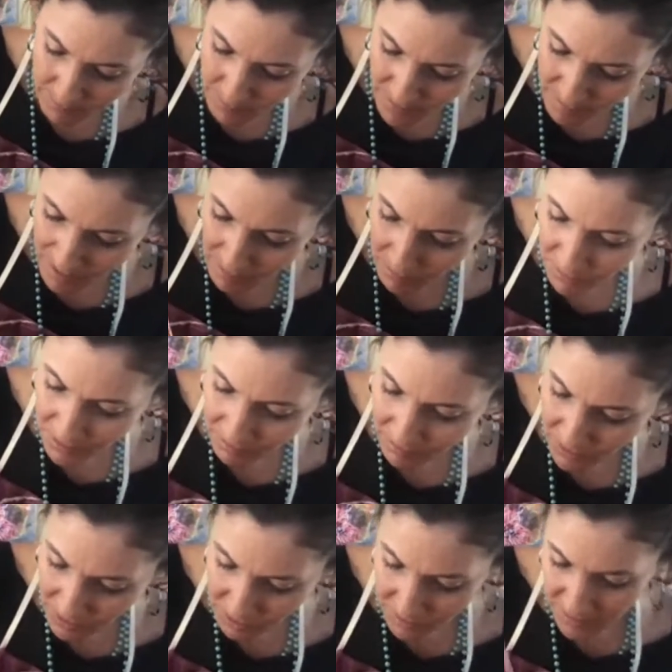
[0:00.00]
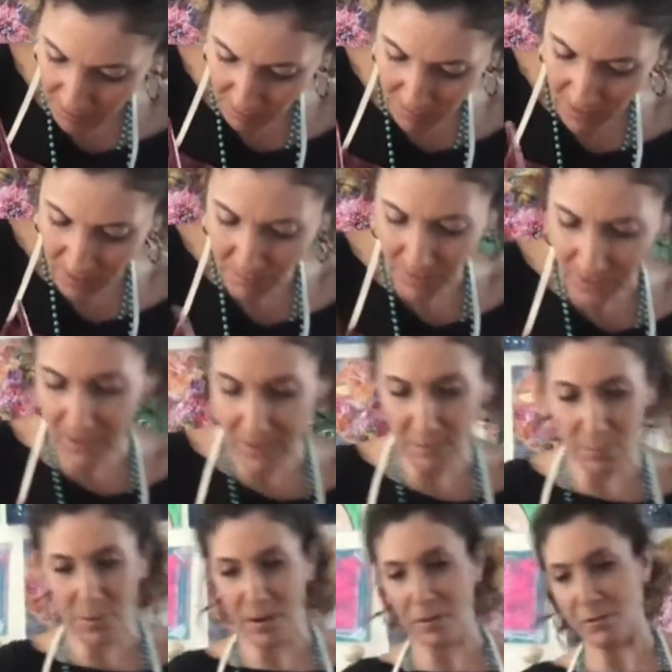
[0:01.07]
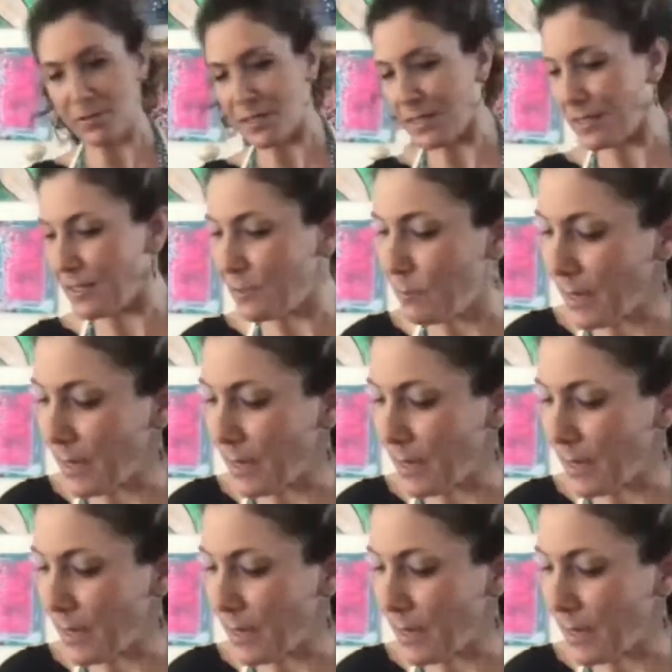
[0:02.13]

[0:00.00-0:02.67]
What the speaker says: Maybe I won't even use that many mica powders in this